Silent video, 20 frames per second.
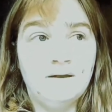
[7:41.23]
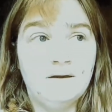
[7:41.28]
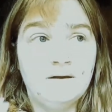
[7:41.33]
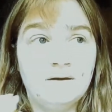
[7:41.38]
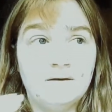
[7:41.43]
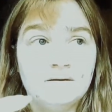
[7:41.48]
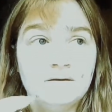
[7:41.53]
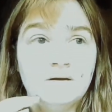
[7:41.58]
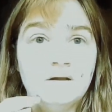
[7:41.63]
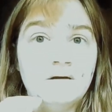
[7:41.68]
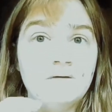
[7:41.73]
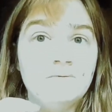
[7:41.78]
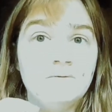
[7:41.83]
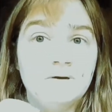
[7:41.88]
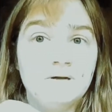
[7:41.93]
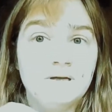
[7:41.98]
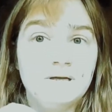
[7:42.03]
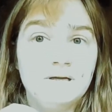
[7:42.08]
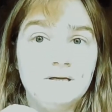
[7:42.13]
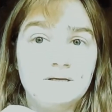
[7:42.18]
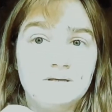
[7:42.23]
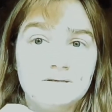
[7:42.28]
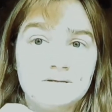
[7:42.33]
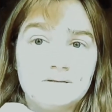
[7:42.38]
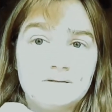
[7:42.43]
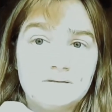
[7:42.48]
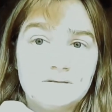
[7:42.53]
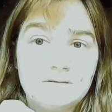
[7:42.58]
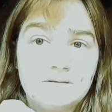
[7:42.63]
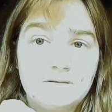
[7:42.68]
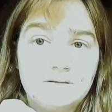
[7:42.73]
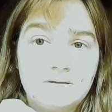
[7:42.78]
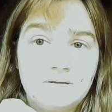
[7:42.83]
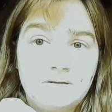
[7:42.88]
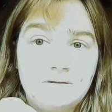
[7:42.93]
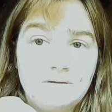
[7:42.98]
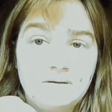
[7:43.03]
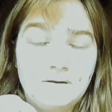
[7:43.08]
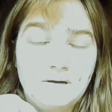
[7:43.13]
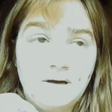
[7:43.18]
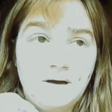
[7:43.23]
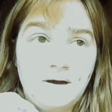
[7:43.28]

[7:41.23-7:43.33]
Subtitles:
and I don't know what it is